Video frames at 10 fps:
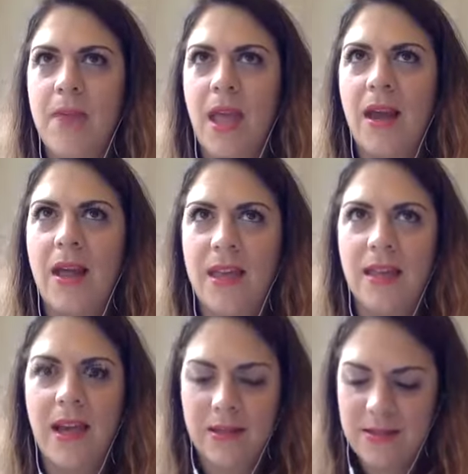I think
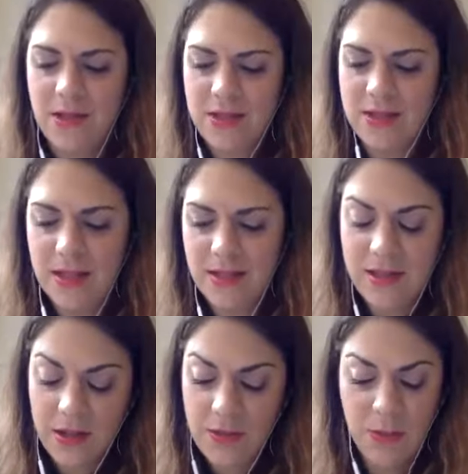that's just, it's
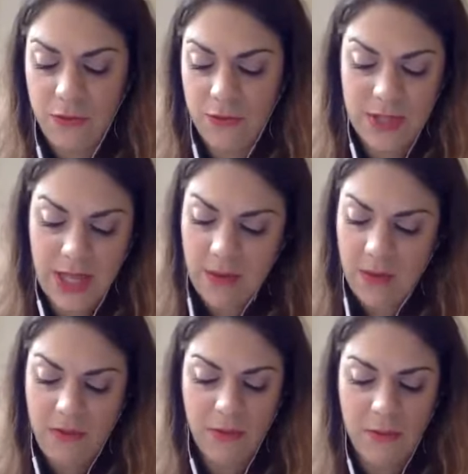such a beautiful
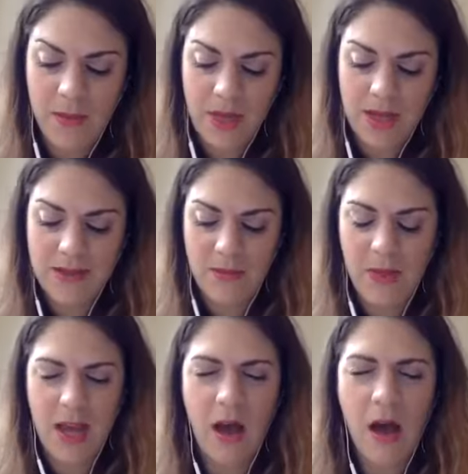takeaway for me, because I'm
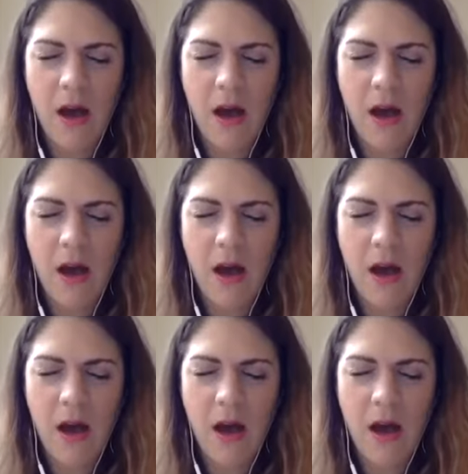like,